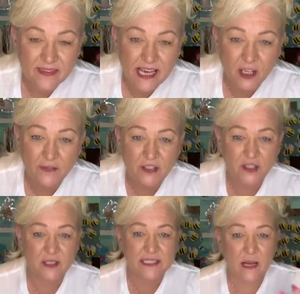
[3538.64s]
Yeah, you have to
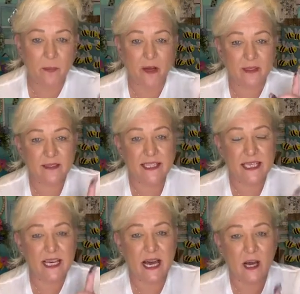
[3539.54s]
do it separate.
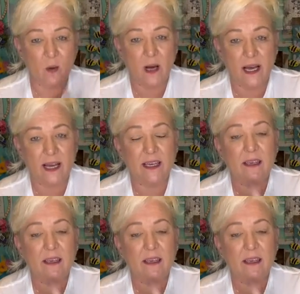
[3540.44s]
DIY. No.